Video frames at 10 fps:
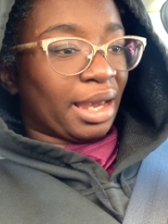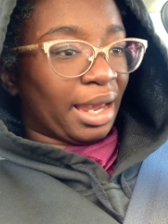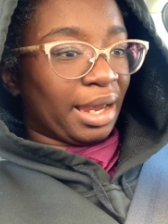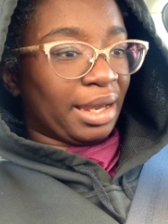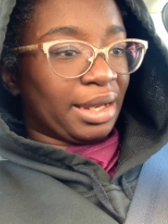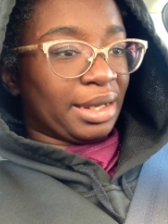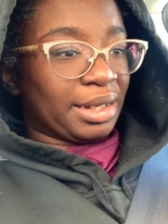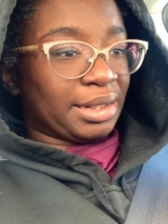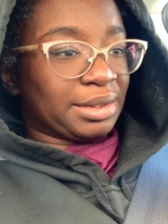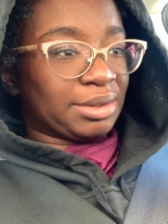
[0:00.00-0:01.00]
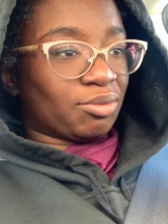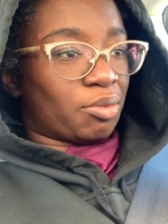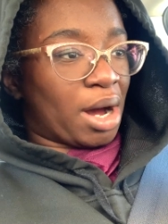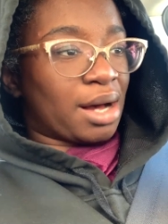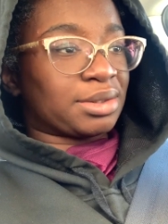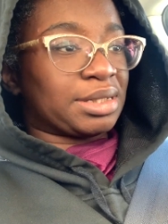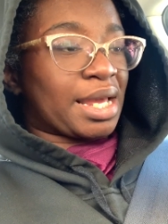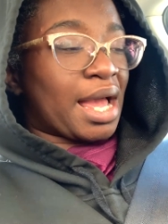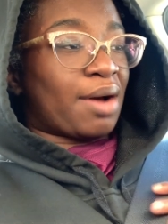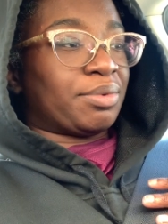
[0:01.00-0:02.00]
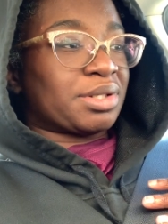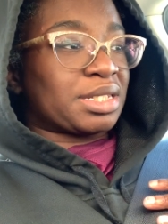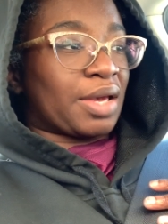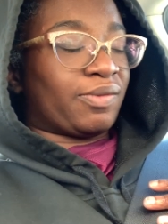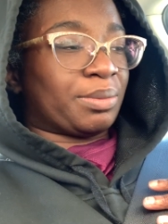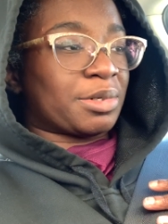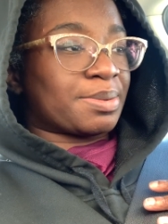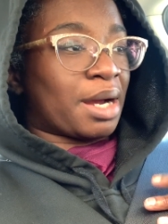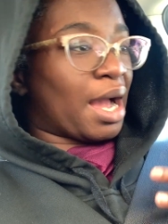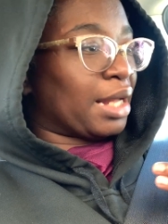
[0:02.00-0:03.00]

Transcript: And while today I will say for the most part,